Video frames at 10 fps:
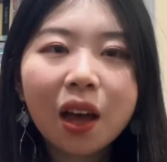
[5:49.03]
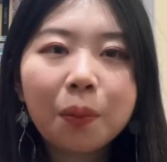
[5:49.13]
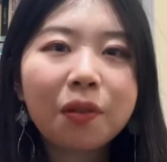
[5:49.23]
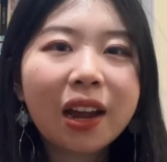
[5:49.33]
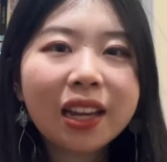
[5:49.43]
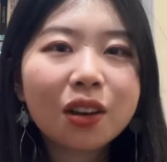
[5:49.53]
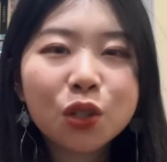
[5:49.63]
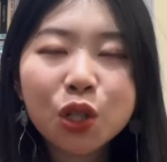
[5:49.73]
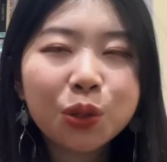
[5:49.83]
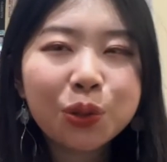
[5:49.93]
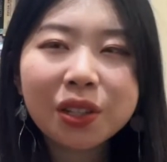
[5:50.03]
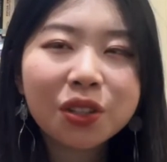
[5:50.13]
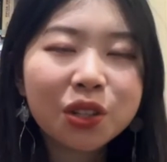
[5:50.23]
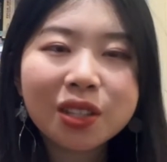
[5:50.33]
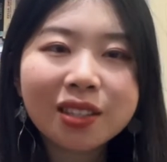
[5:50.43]
but right now children are
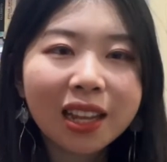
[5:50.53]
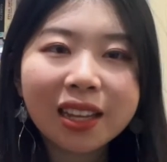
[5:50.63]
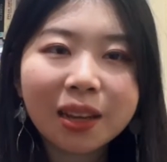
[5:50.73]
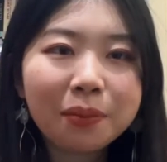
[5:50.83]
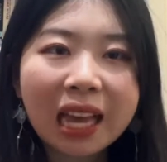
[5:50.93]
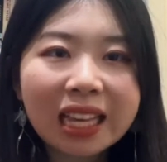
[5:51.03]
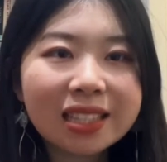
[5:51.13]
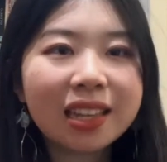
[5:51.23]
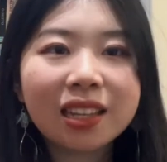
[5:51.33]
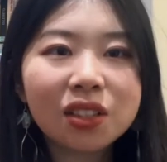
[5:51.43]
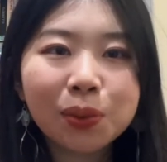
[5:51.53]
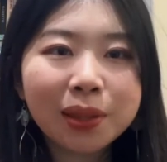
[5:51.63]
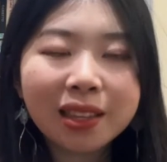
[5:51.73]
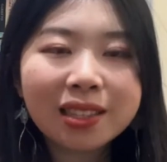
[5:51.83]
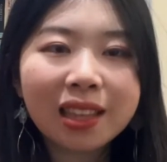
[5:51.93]
just like amazing at
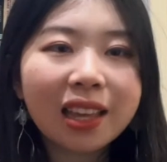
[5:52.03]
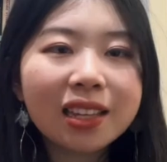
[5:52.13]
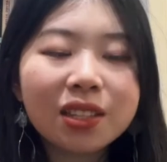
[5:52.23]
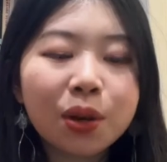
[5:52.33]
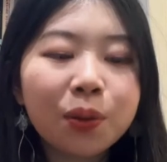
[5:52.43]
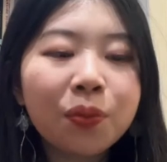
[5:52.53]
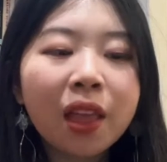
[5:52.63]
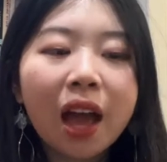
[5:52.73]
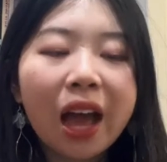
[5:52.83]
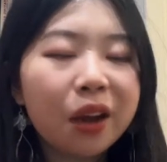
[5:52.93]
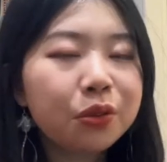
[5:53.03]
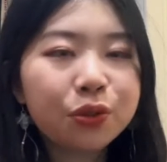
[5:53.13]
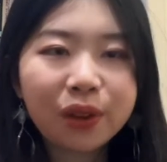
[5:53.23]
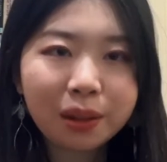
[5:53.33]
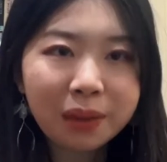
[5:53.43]
doing this thing, so I
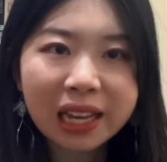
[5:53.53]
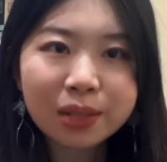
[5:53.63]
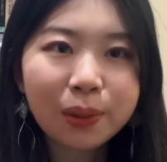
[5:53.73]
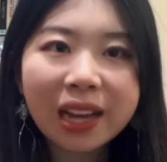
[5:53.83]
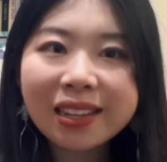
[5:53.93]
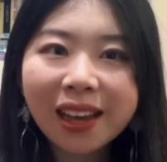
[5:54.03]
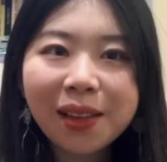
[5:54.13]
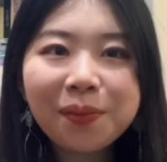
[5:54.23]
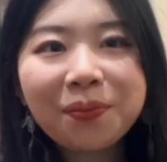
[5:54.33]
was really amazed by them.